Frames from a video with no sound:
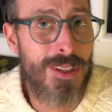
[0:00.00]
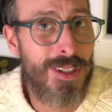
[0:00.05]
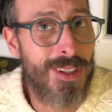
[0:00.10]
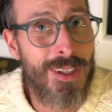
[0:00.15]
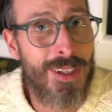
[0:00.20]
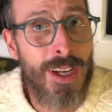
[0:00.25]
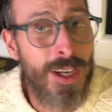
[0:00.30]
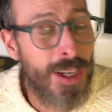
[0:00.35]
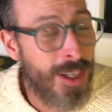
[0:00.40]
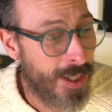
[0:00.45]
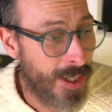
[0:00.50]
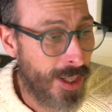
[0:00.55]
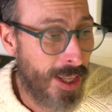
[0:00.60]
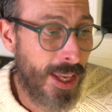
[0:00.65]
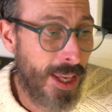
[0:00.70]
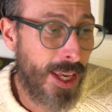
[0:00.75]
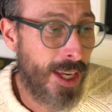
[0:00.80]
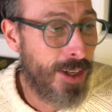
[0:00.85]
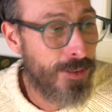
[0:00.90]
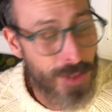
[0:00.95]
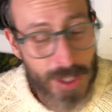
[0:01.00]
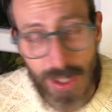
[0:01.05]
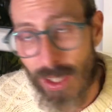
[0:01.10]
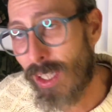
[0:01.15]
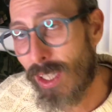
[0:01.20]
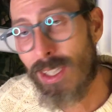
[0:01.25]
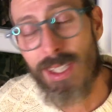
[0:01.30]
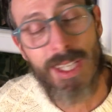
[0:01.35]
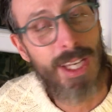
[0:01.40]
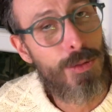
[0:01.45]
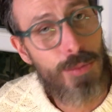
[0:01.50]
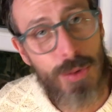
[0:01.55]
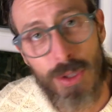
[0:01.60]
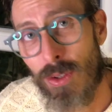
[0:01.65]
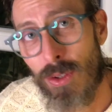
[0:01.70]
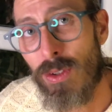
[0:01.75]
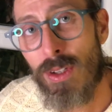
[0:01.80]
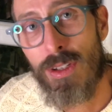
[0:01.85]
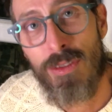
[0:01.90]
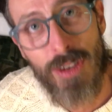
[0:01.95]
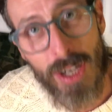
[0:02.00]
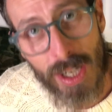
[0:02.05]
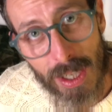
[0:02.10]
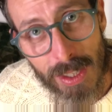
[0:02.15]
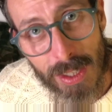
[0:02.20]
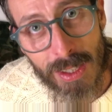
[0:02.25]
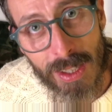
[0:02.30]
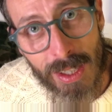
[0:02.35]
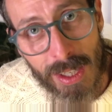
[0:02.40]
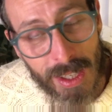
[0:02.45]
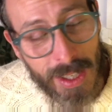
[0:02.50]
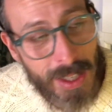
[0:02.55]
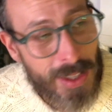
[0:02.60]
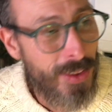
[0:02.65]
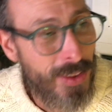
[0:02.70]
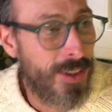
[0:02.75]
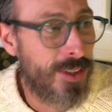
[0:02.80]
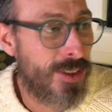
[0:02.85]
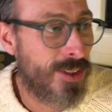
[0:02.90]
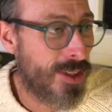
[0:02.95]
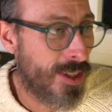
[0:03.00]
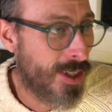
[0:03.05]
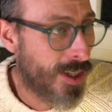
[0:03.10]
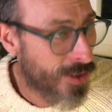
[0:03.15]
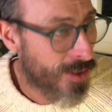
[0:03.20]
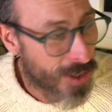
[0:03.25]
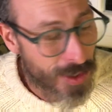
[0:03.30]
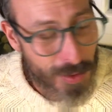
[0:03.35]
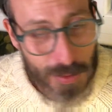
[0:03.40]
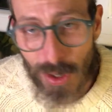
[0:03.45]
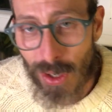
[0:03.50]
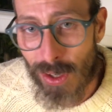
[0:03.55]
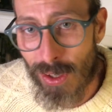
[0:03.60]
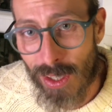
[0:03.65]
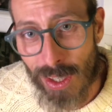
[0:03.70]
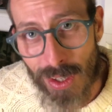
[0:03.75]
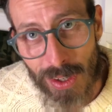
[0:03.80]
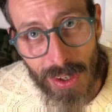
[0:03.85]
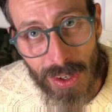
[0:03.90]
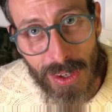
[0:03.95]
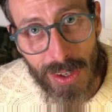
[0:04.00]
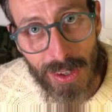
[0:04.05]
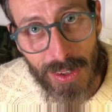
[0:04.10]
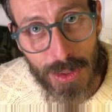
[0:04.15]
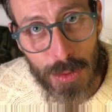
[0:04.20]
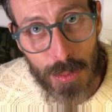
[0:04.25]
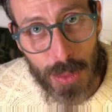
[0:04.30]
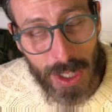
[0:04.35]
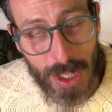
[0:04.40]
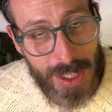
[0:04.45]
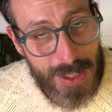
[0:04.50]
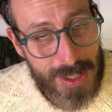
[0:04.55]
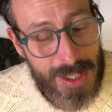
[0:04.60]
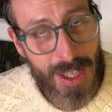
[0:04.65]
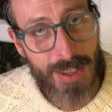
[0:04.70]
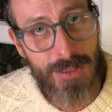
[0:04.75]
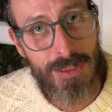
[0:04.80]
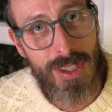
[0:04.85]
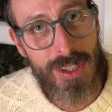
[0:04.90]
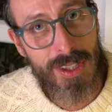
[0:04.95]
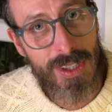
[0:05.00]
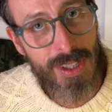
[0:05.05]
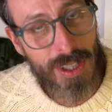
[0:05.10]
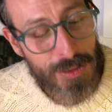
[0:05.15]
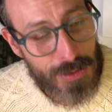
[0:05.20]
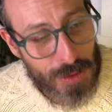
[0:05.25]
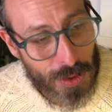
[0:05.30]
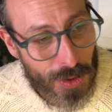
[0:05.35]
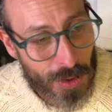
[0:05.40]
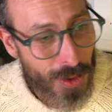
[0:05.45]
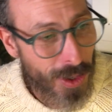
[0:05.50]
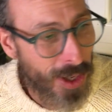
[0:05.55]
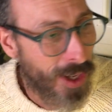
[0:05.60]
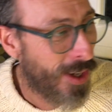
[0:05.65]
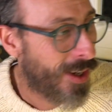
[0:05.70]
And everything is absolutely fine. There's nothing wrong at all. The plants haven't suffered.